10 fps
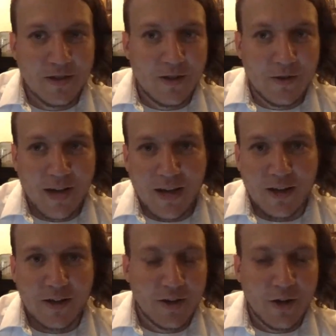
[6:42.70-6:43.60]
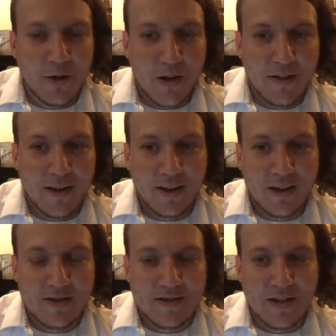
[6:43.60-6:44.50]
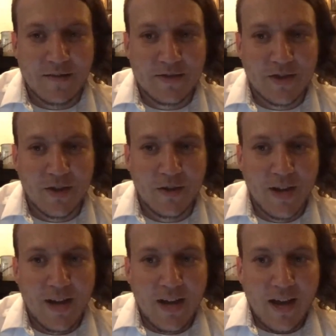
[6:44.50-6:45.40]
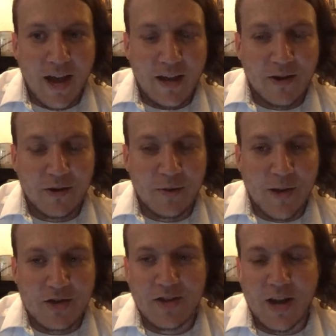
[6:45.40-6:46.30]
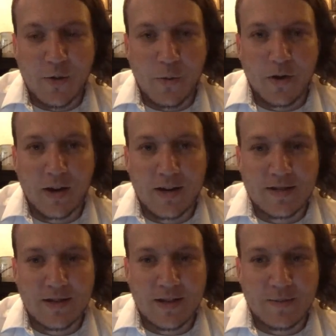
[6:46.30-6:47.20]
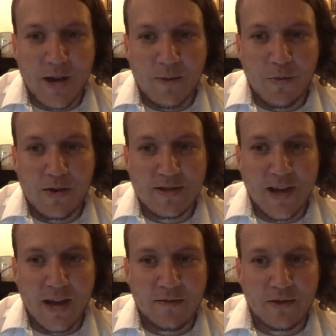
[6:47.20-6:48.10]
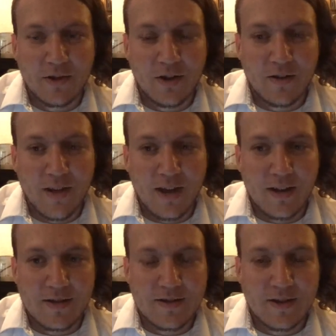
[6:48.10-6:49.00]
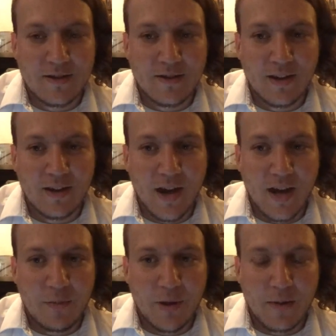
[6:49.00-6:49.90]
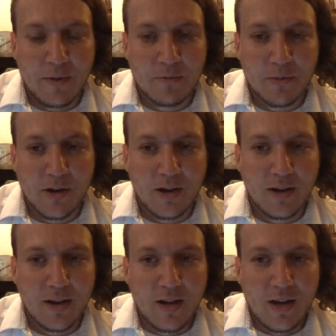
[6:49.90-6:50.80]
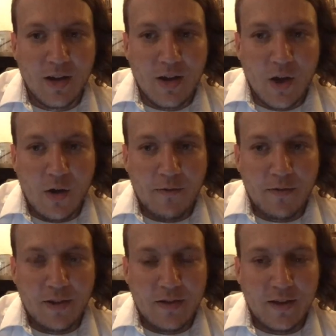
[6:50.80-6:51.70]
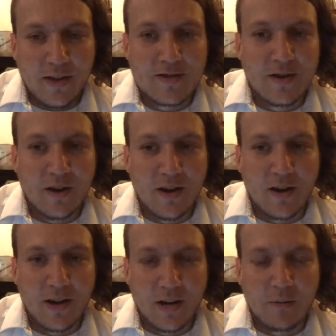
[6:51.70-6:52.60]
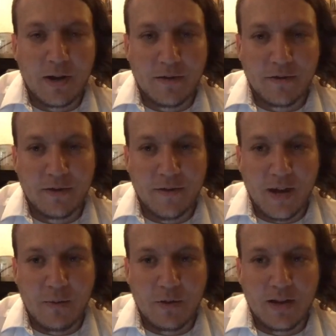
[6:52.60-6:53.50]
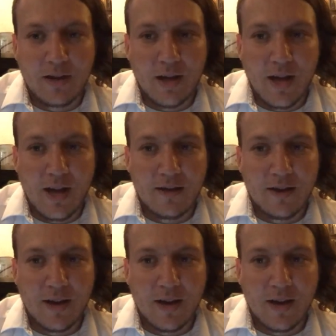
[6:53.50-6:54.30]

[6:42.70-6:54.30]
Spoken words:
okay. Good to know all that kind of stuff." So I can only imagine how worried his mom was after that incident in Alabama. But hopefully things are getting better for the family, and